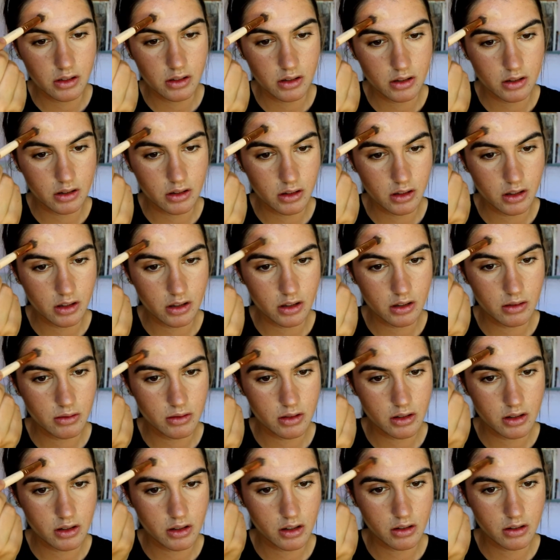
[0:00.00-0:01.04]
And then I'm
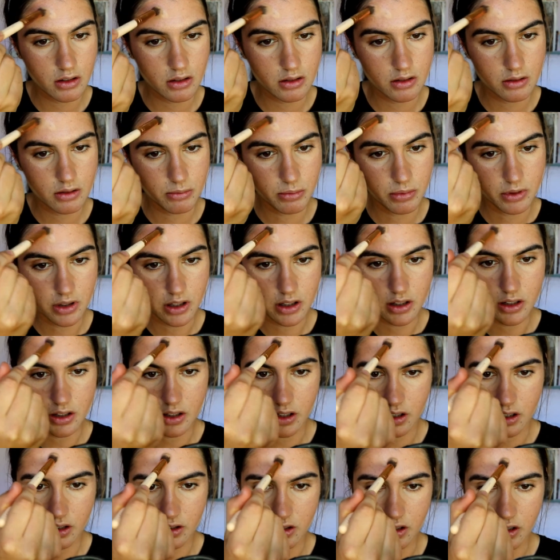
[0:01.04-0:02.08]
just going to blend
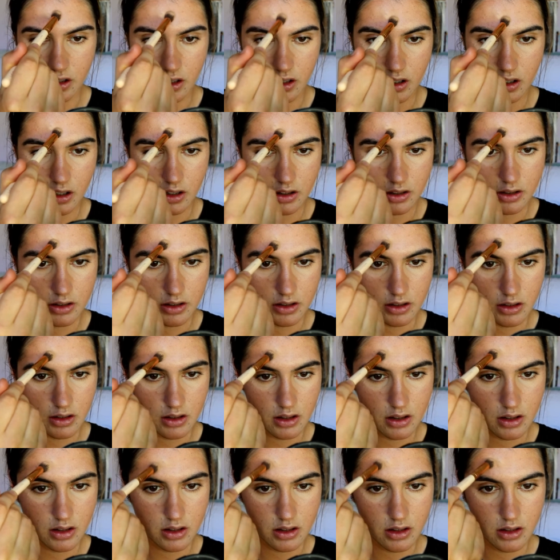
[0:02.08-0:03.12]
out the
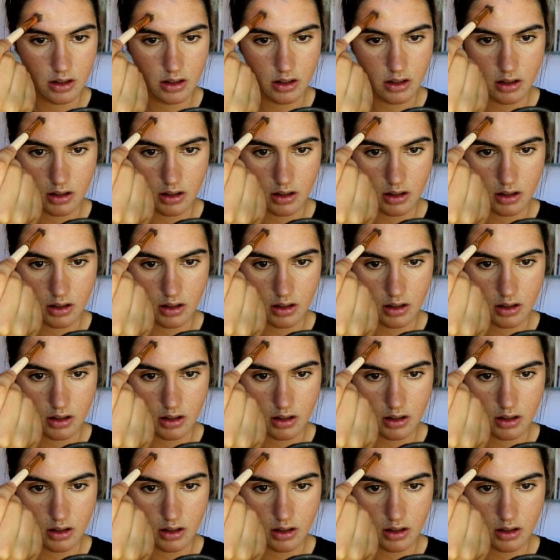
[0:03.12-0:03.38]
edges,